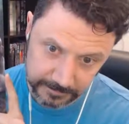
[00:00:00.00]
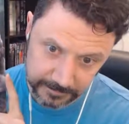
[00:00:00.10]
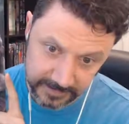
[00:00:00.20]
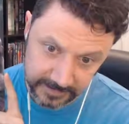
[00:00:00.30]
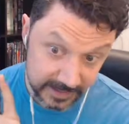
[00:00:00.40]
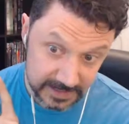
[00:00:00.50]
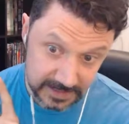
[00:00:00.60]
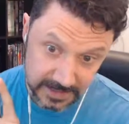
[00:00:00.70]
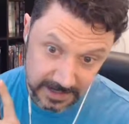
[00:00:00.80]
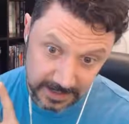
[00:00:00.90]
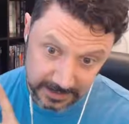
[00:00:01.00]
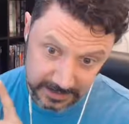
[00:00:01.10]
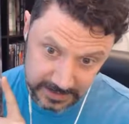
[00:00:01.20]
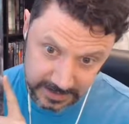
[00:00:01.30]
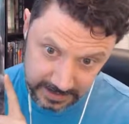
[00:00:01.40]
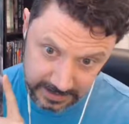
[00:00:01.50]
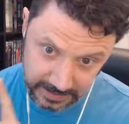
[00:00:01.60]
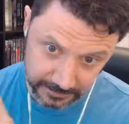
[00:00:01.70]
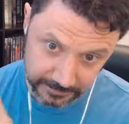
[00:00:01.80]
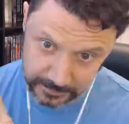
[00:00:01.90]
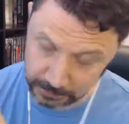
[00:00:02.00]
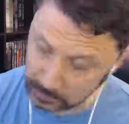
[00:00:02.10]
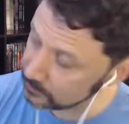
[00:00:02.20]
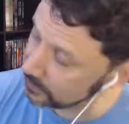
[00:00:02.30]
This is the book that